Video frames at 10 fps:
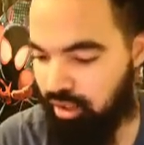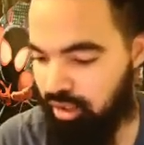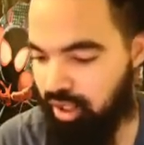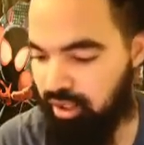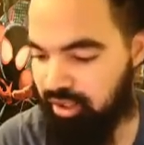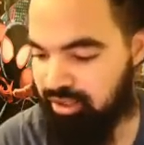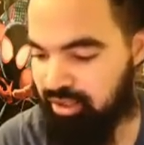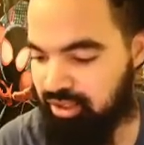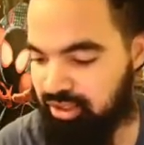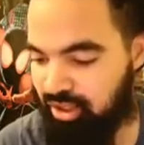Yeah, listen,
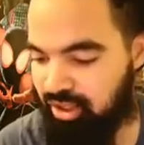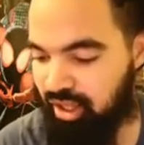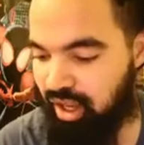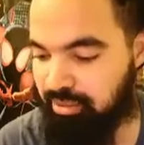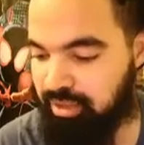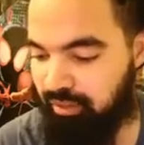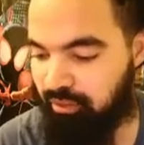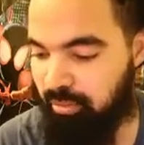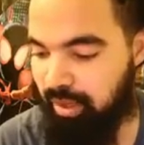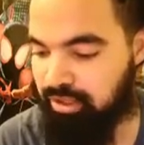there's certain times that if
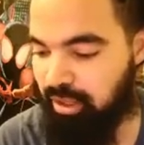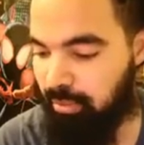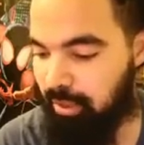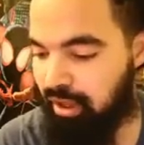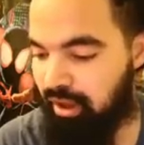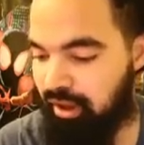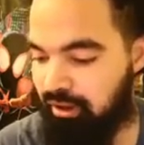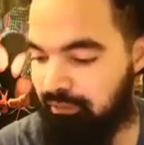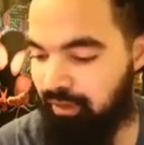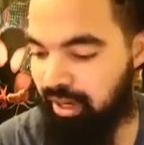you mess up in a
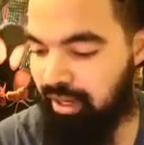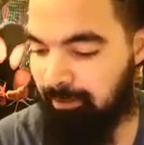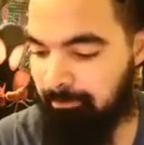fight,